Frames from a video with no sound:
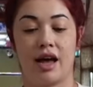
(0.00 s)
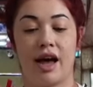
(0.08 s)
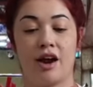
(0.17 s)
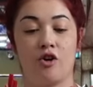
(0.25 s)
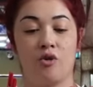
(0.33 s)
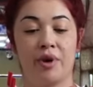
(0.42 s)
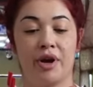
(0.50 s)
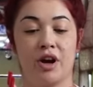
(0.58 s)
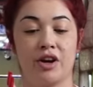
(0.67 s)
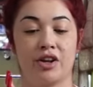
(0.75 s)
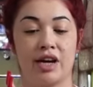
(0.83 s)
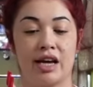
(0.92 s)
And oh my
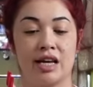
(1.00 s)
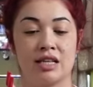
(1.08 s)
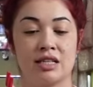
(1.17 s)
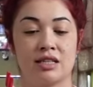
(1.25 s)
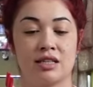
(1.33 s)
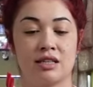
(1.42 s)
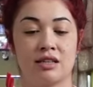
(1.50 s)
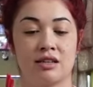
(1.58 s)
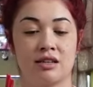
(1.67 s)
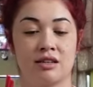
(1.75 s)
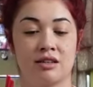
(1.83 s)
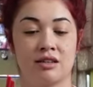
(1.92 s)
god, you guys.
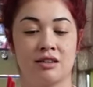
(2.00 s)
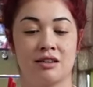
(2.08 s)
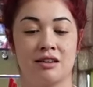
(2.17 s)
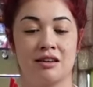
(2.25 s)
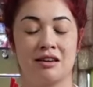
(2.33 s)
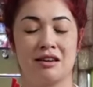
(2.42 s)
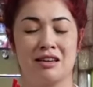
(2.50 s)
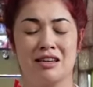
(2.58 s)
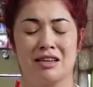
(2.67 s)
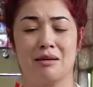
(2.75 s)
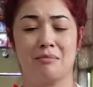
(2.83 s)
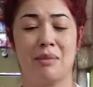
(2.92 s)

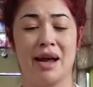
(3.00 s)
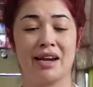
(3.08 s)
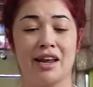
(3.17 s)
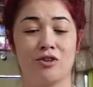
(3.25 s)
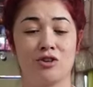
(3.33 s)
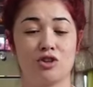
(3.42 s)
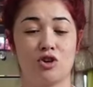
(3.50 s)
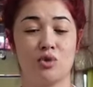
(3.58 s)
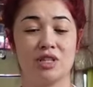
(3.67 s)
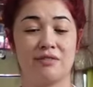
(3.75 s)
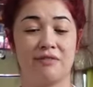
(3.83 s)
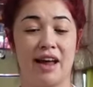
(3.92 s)
My nails
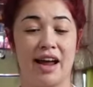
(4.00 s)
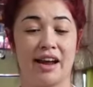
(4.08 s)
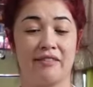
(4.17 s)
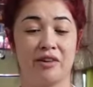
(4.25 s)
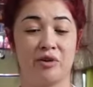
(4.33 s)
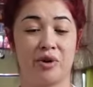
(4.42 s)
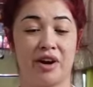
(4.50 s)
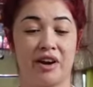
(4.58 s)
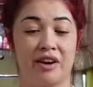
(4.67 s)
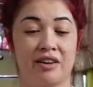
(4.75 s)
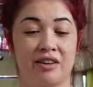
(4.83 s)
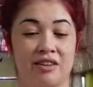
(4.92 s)
always fly
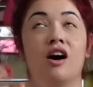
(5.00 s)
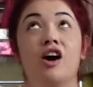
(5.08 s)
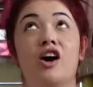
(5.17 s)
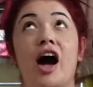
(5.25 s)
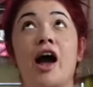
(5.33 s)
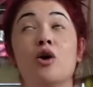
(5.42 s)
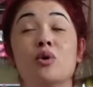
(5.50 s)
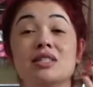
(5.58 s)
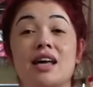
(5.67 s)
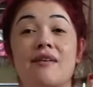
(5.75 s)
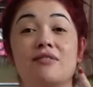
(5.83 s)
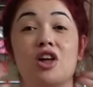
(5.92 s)
everywhere. I
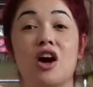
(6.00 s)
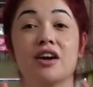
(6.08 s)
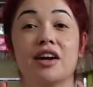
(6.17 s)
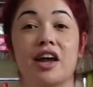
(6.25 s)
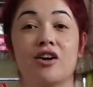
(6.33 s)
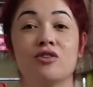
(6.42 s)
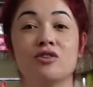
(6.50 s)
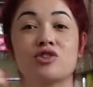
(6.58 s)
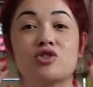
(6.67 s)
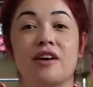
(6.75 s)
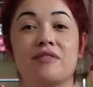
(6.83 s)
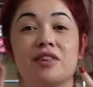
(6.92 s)
always have long
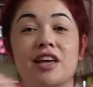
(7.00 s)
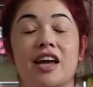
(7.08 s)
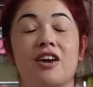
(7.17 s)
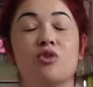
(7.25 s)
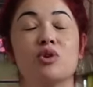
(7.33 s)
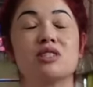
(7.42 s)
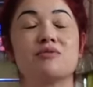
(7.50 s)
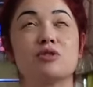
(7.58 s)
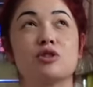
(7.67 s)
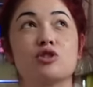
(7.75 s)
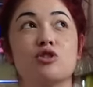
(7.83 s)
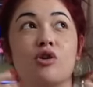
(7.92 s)
nails, so I feel like it always
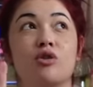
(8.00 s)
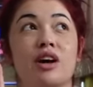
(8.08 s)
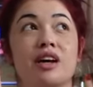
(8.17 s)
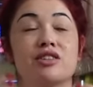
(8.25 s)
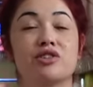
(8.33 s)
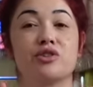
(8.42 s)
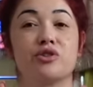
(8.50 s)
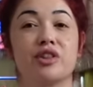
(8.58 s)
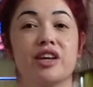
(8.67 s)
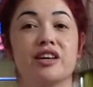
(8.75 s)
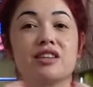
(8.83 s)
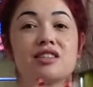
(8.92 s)
feels so good to do
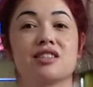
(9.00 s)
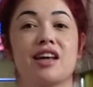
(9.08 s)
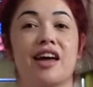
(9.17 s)
this.